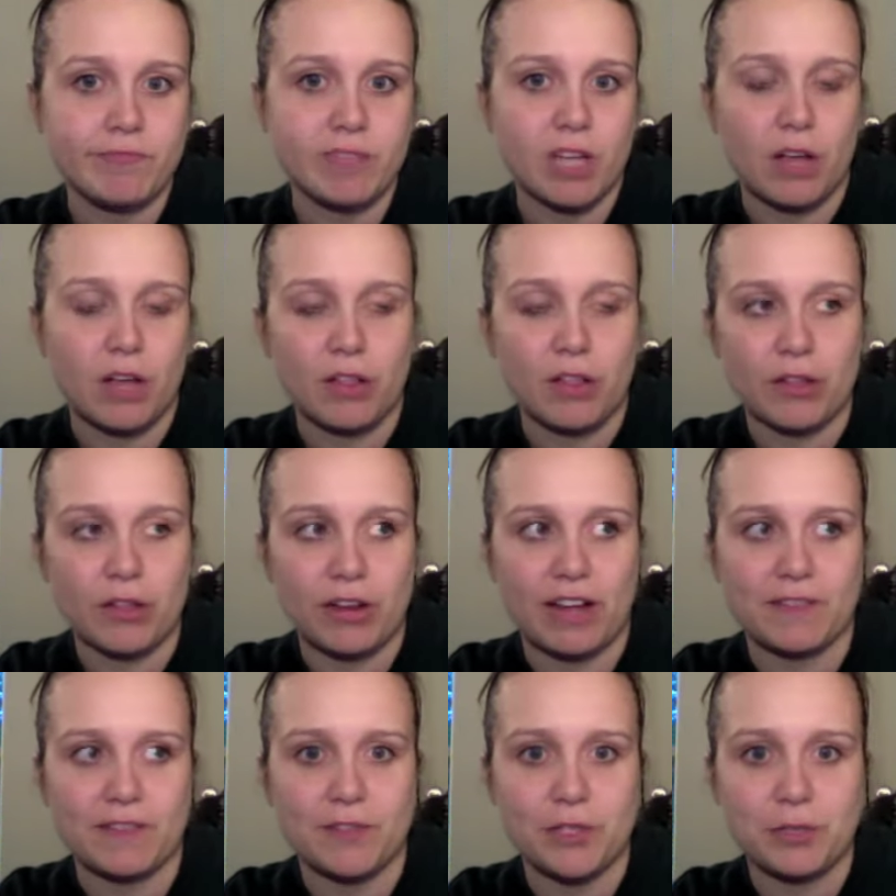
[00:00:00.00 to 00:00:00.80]
Although to
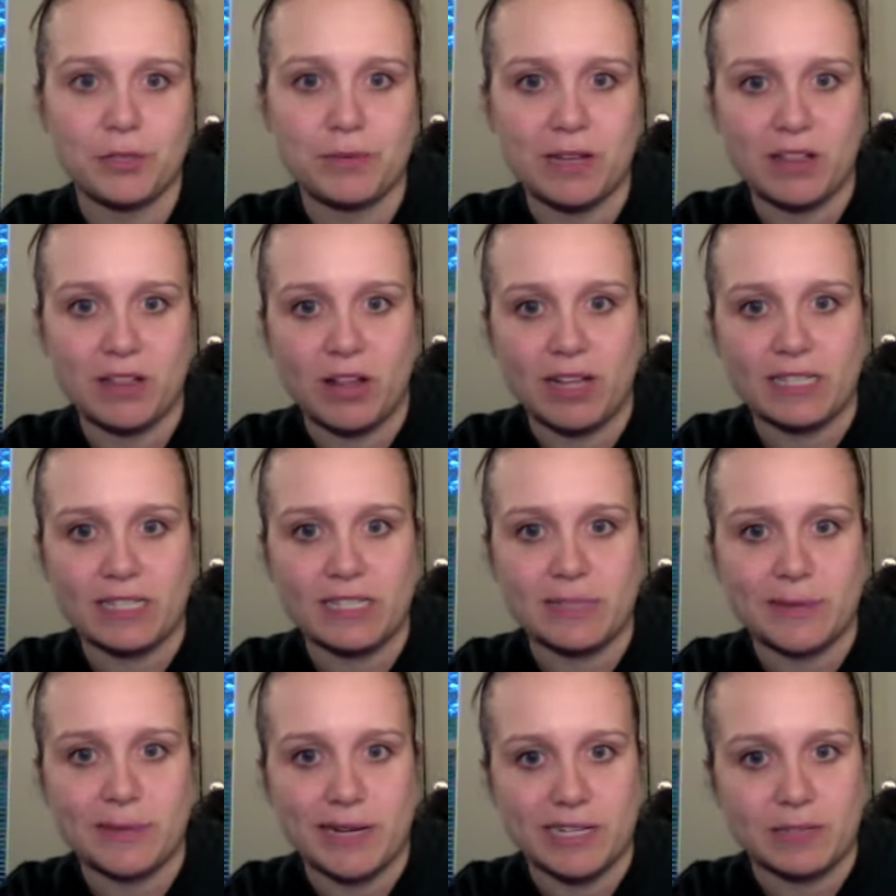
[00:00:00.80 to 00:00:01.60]
have 2 big
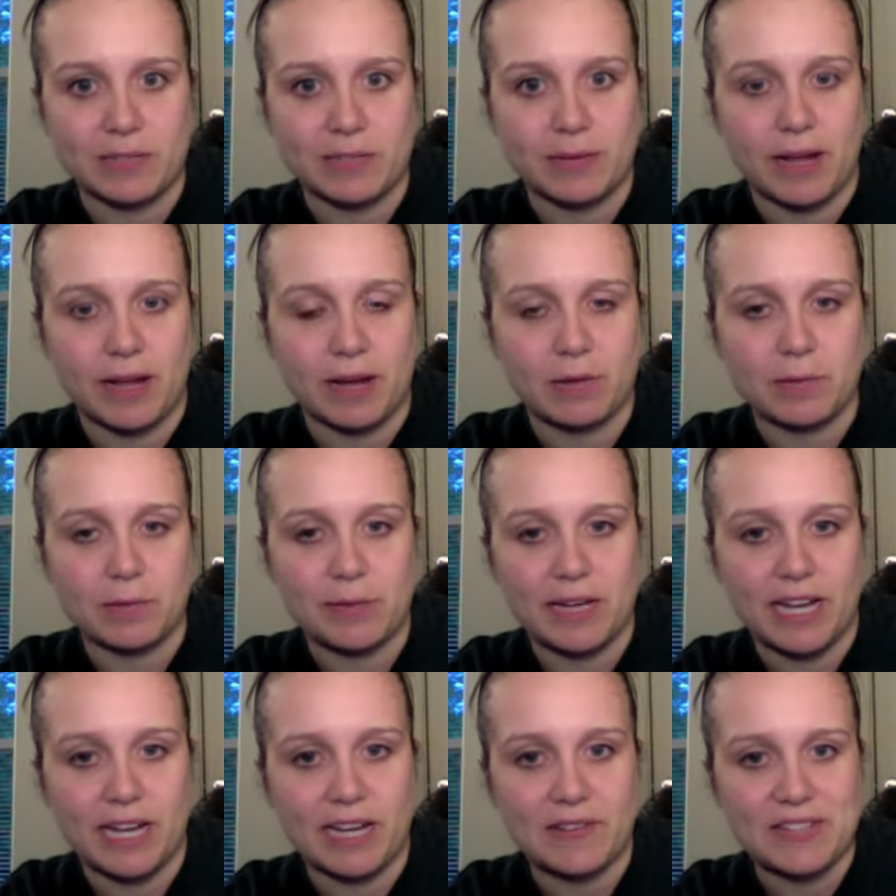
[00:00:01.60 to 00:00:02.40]
losses back to back would be
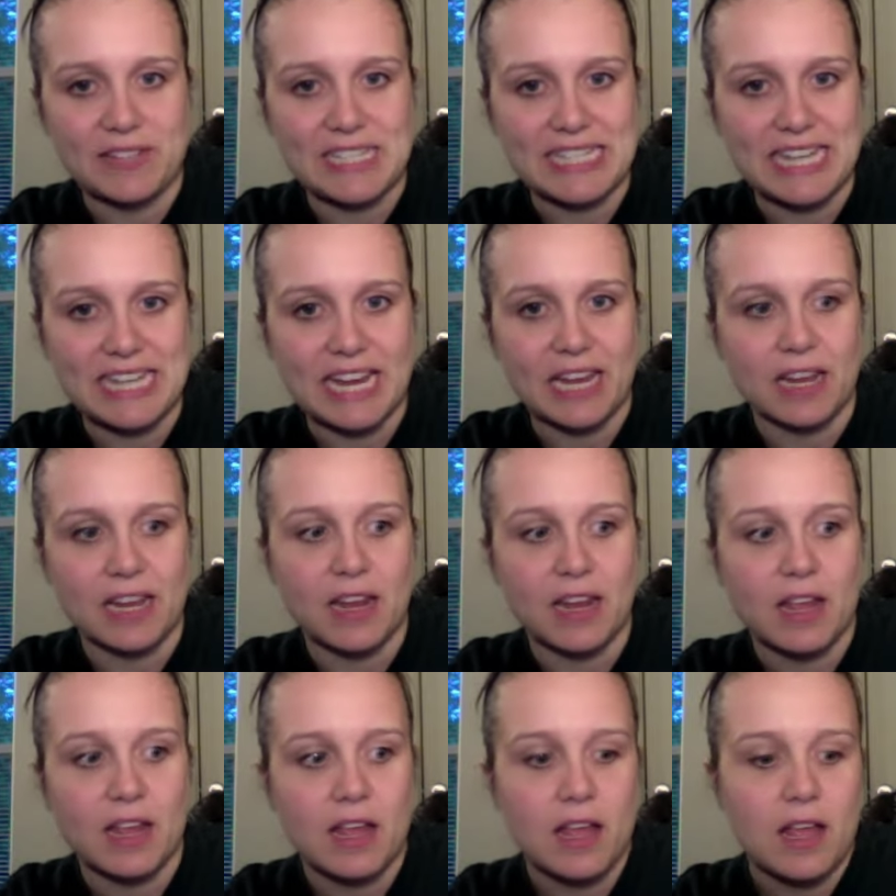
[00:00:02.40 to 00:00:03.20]
kind of insane.
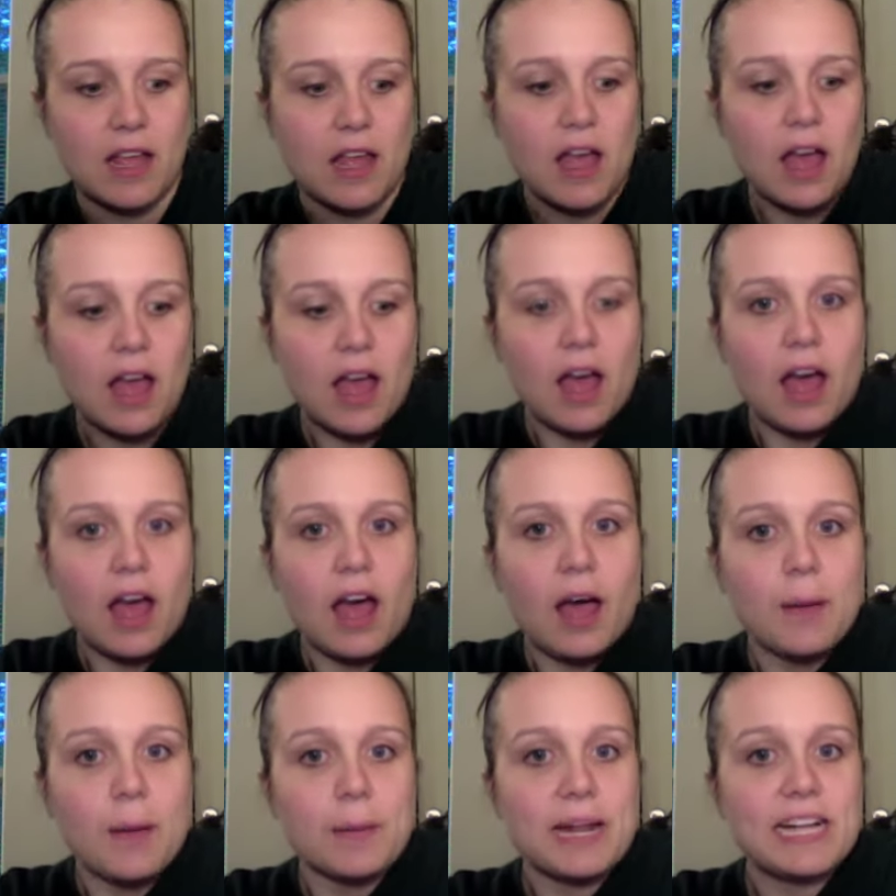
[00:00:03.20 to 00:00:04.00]

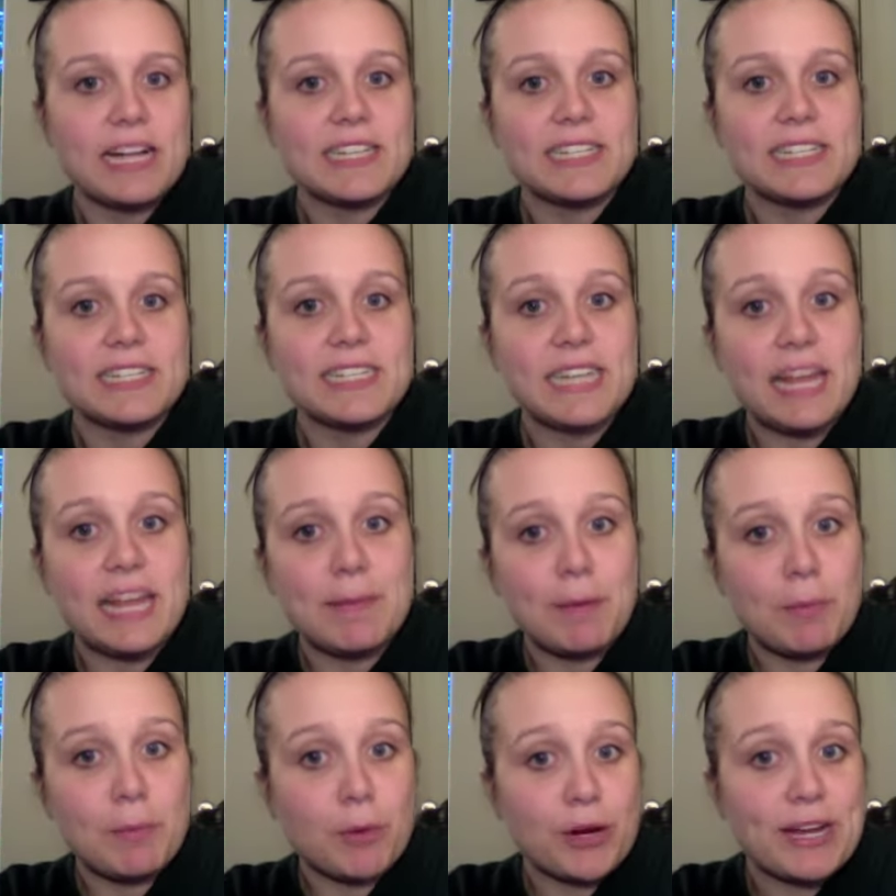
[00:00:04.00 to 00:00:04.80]
But I just need to keep
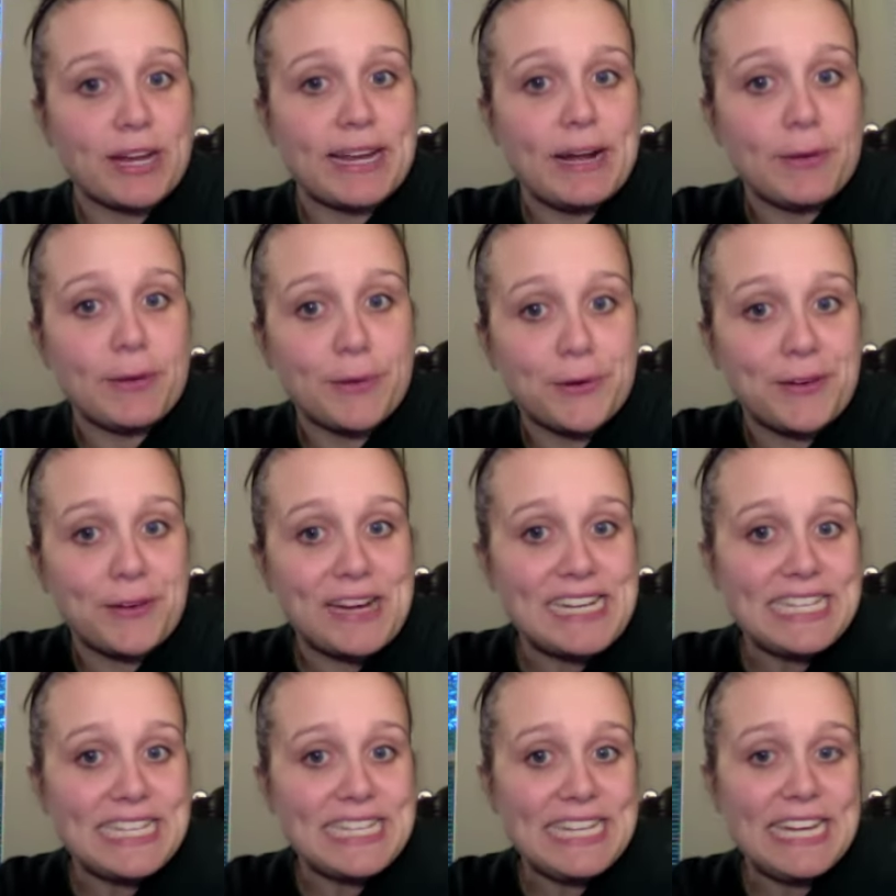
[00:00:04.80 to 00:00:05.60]
up working out
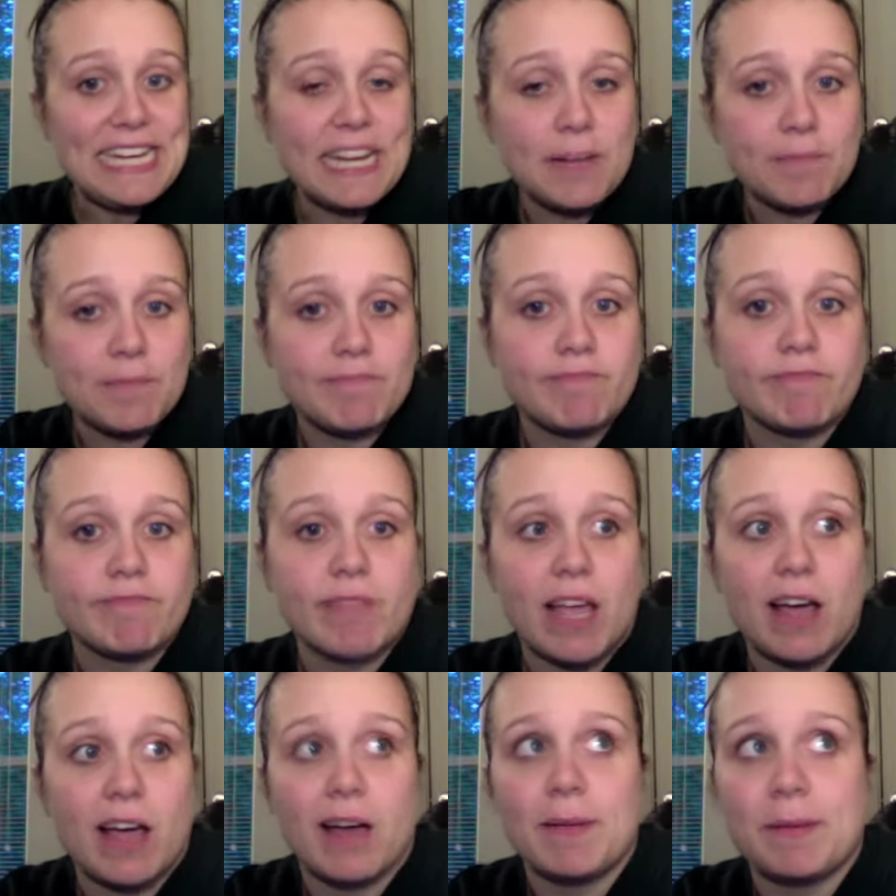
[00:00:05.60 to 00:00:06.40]
crazy.
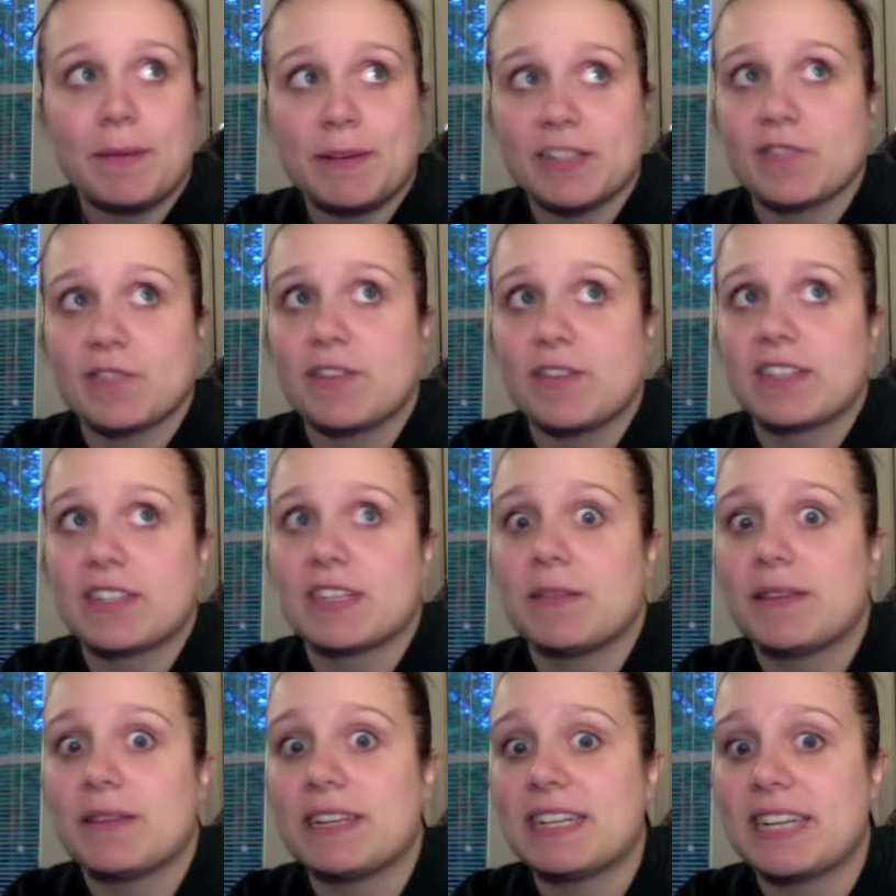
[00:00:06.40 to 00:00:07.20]
My best friend's
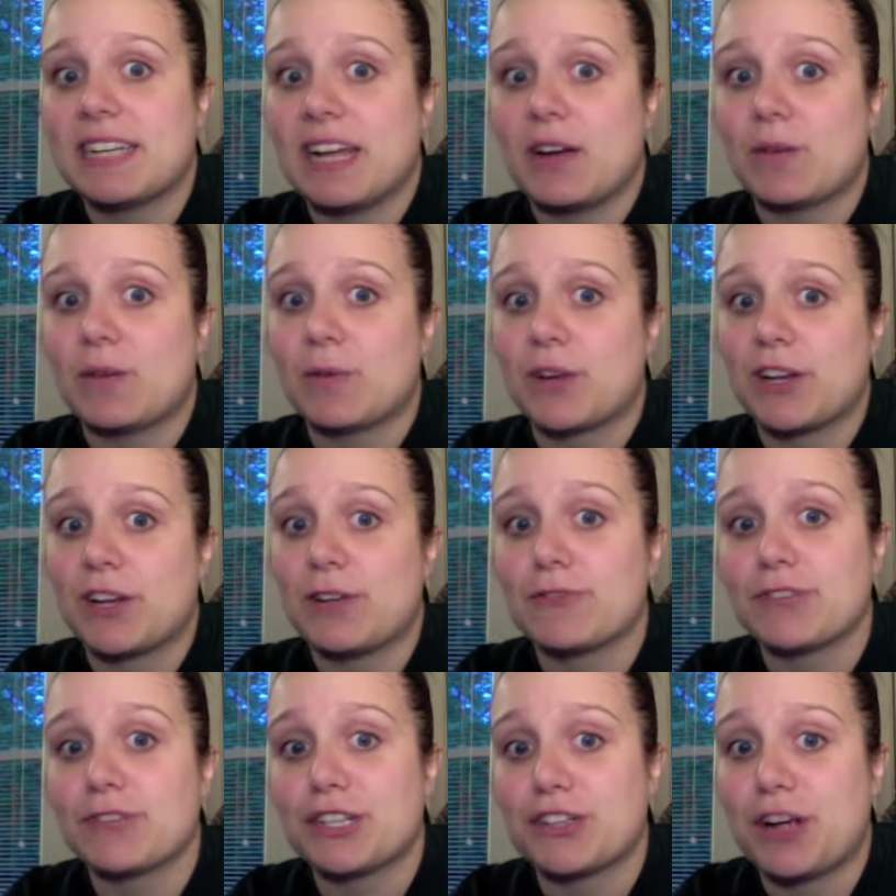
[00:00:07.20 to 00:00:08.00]
coming into town. We're going to
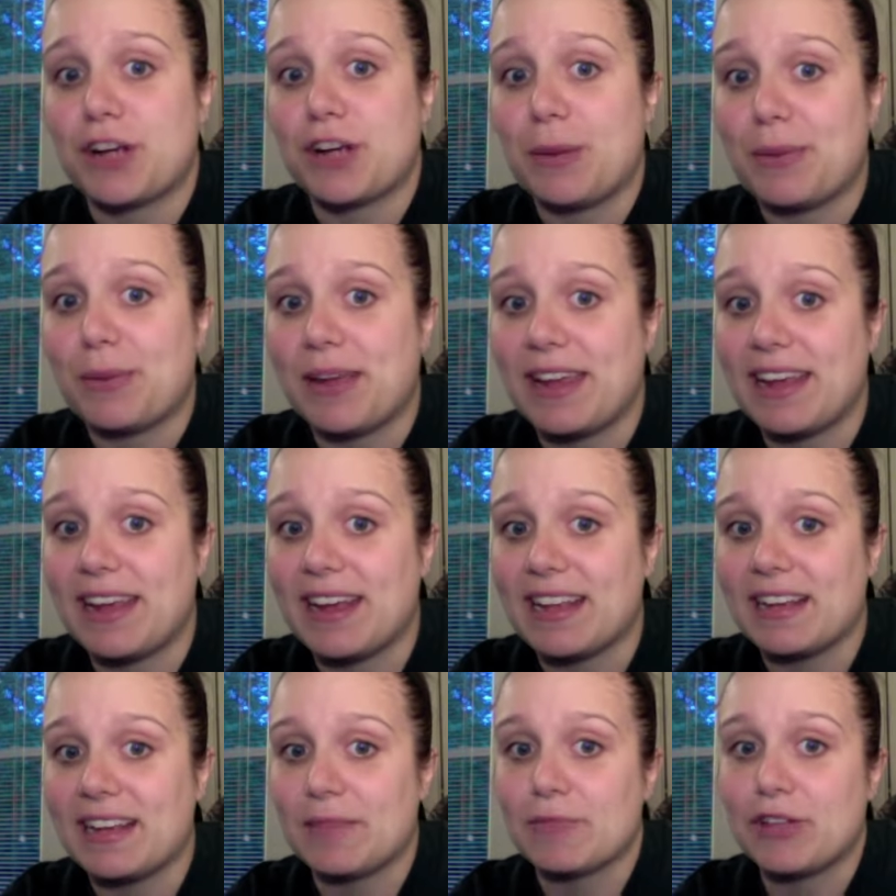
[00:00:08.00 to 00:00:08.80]
go dress shopping,
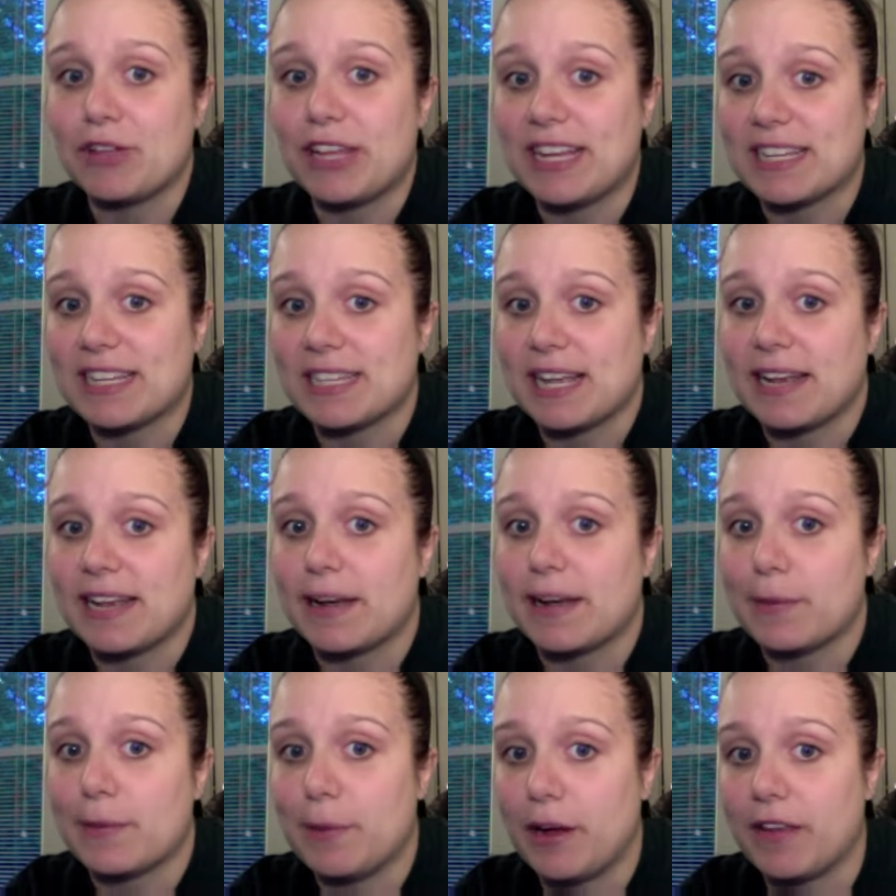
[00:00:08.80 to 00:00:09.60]
and I'm really
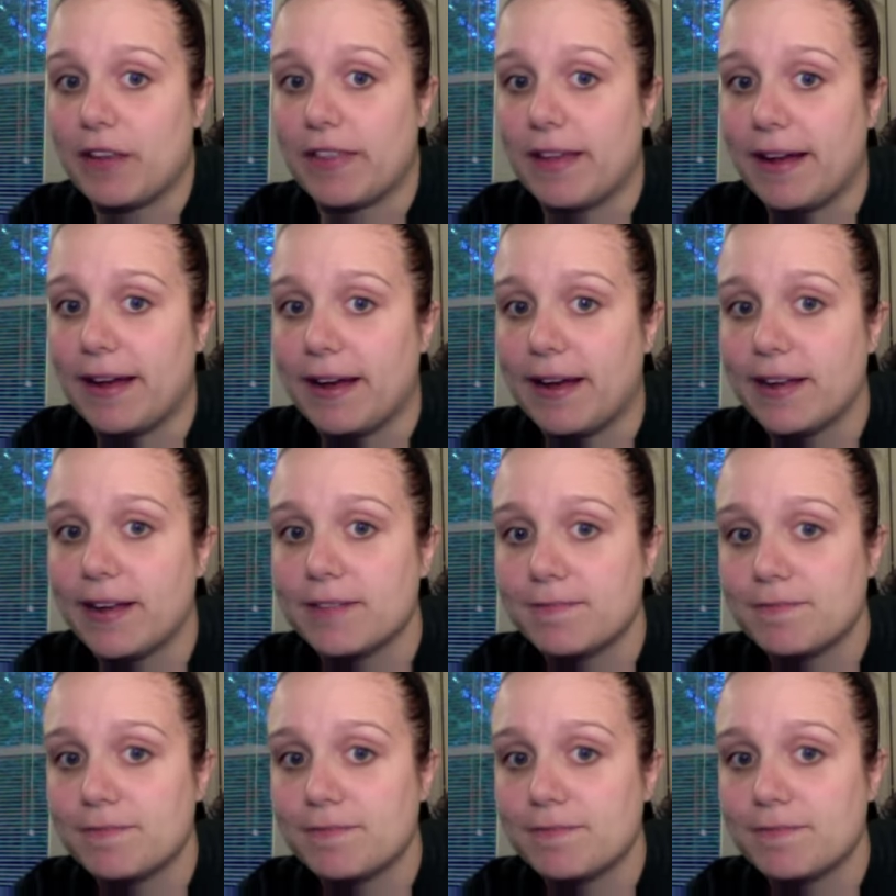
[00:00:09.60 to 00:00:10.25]
excited about that.